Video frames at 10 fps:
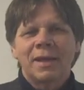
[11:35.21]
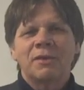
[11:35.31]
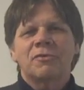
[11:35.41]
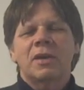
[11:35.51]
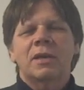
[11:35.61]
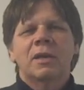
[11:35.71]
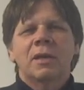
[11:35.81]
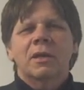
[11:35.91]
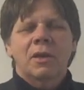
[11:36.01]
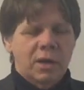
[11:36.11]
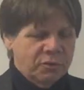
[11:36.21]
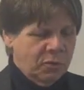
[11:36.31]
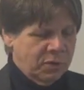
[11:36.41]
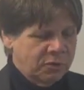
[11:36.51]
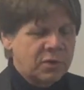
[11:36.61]
It's saying God's
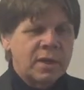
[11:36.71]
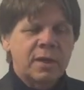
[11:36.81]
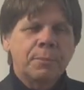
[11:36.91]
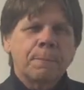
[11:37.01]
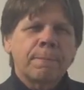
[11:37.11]
going to say,